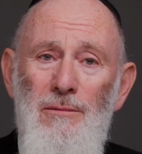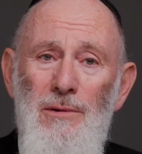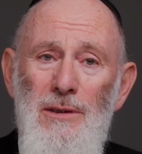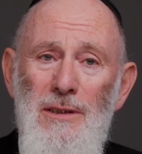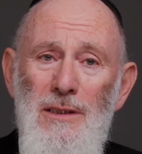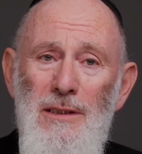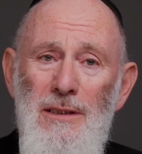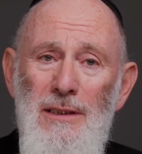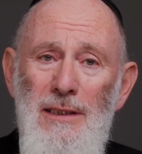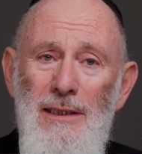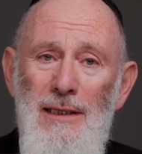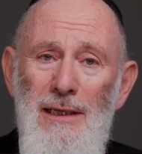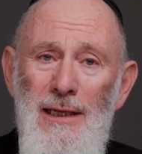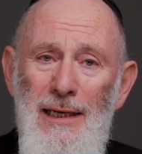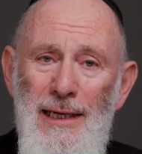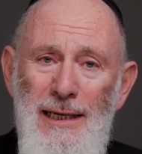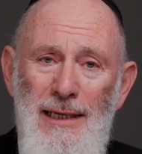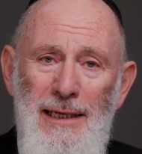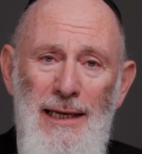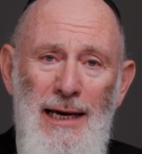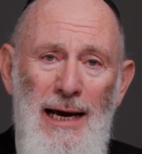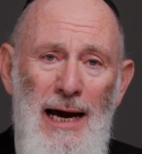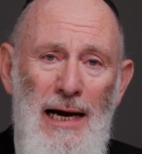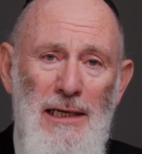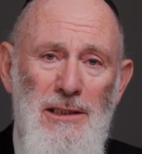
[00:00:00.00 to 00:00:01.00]
was the
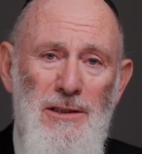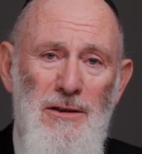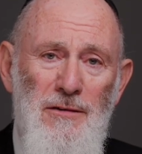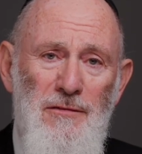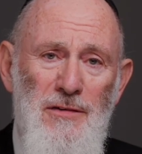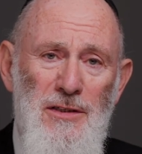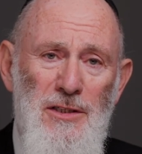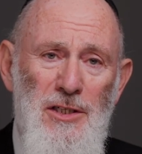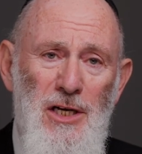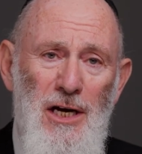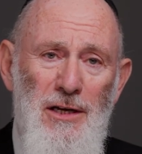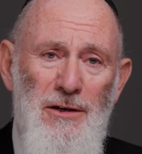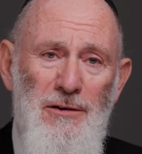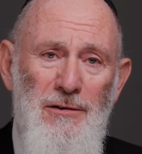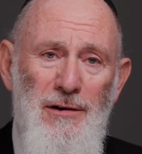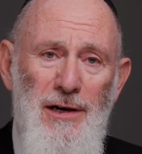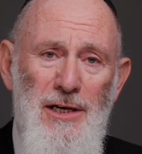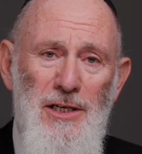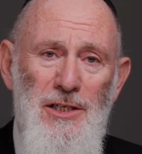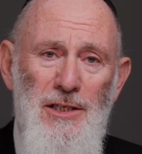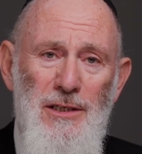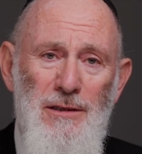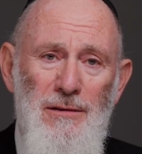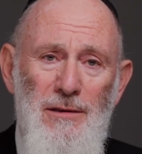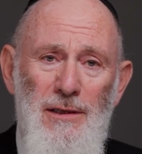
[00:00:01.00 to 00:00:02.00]
leading actor of his
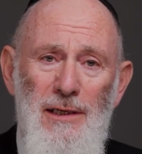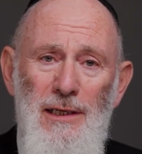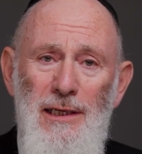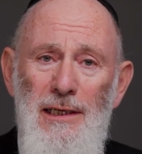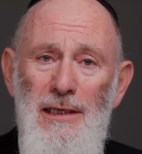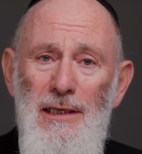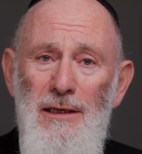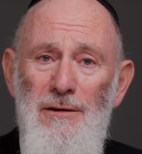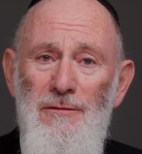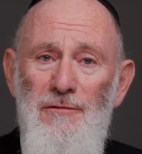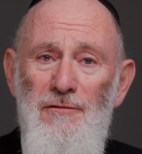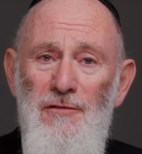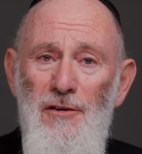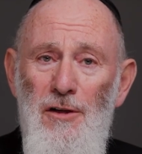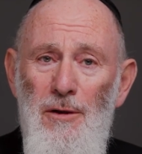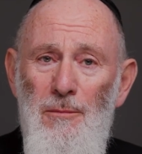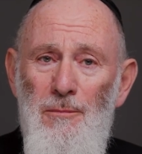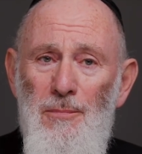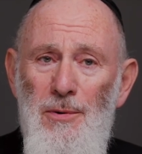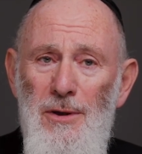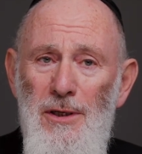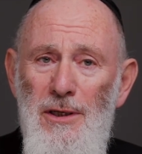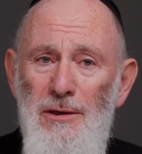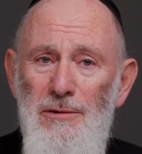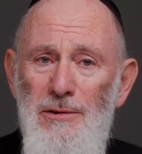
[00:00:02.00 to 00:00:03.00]
generation, the leading film
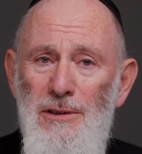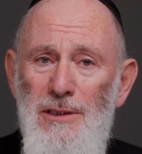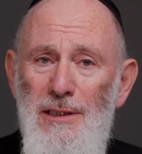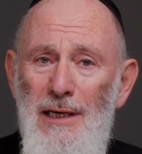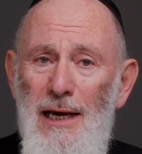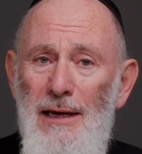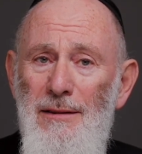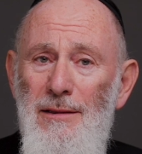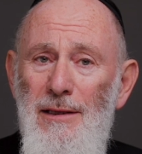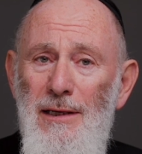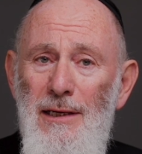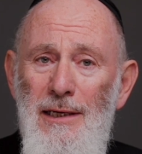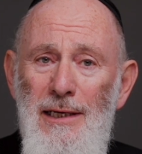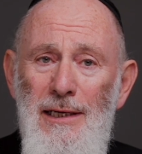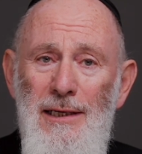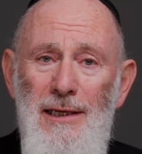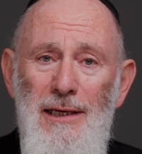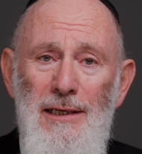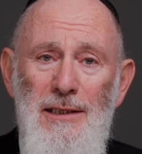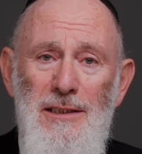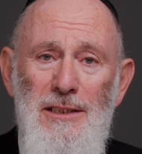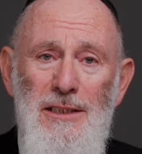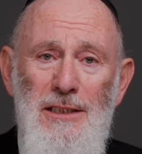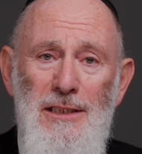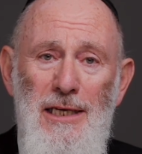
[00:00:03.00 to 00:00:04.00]
producer, and the
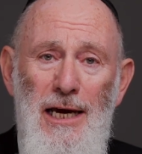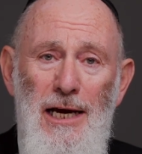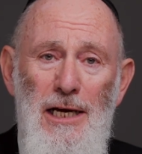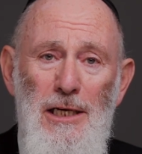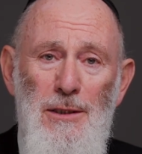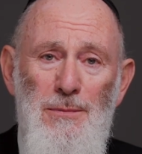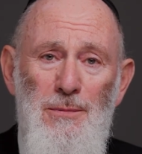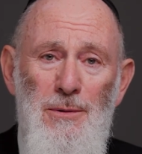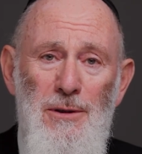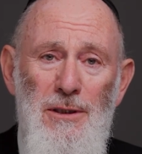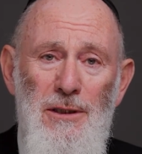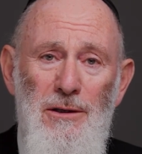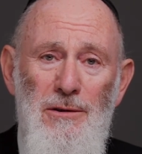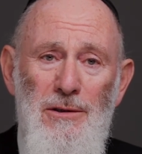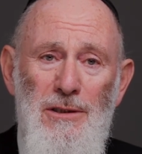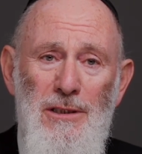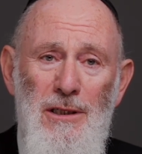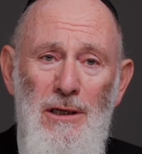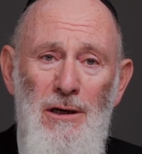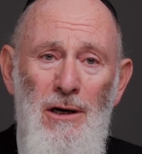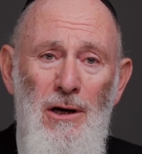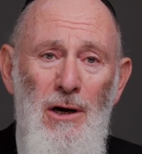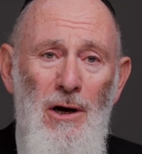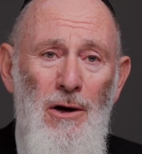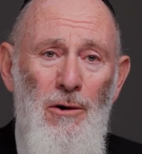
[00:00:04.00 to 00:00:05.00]
leading stage
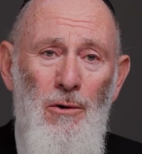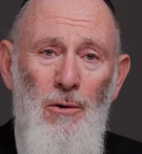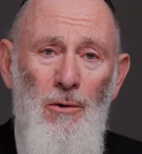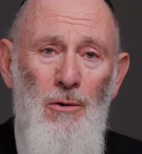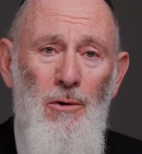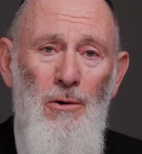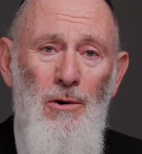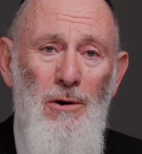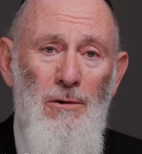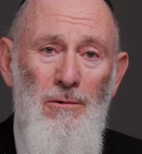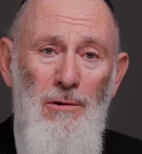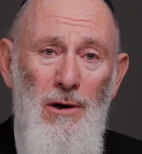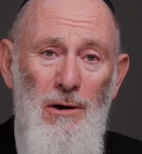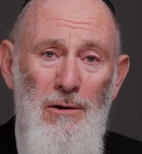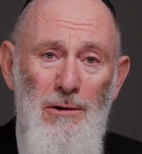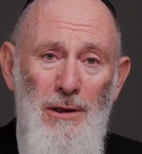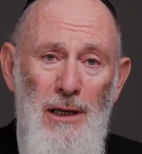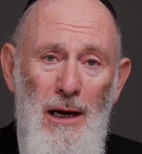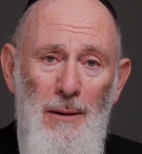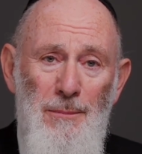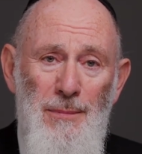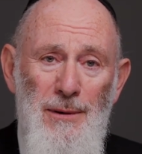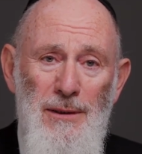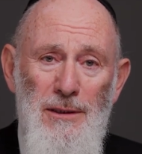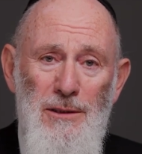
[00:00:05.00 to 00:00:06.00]
producer, all rolled
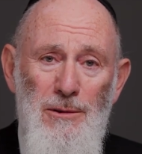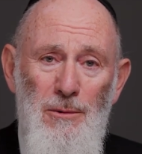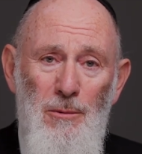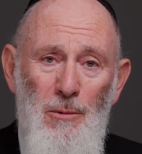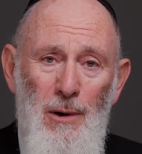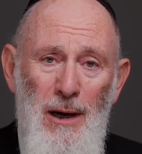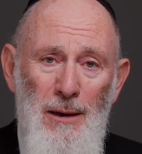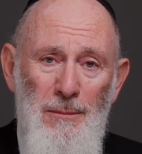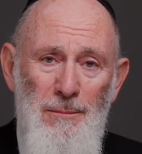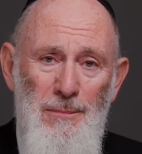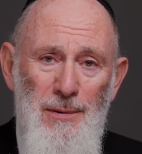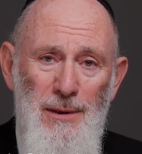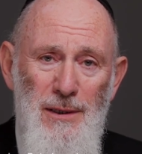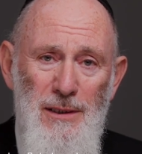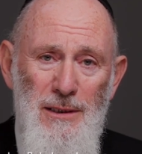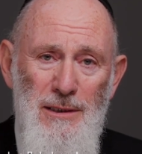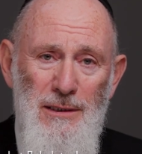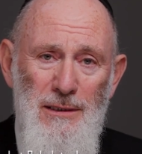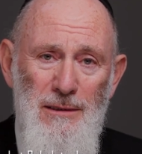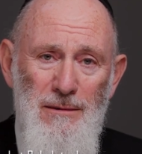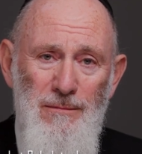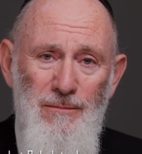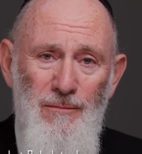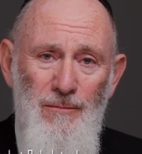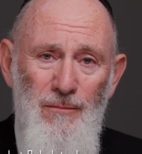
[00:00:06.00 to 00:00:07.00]
up into one
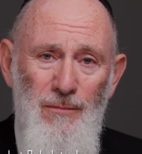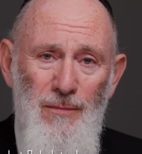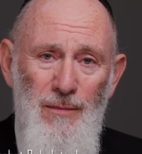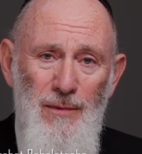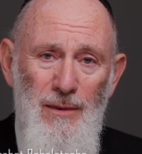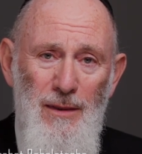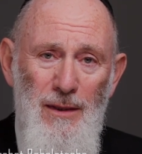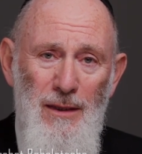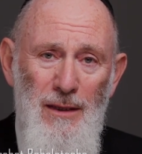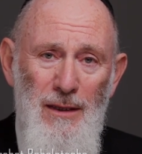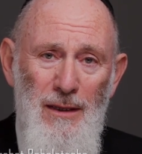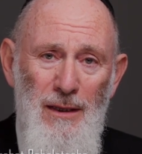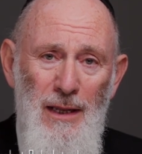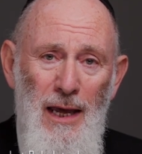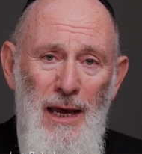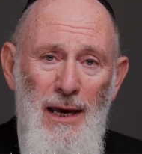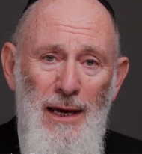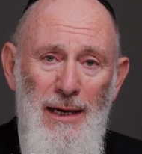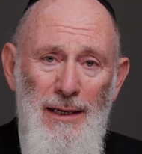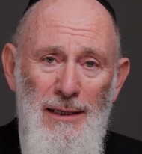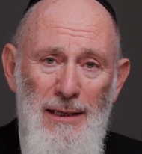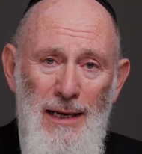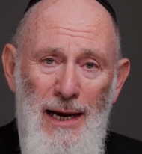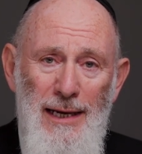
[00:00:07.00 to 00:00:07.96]
person. In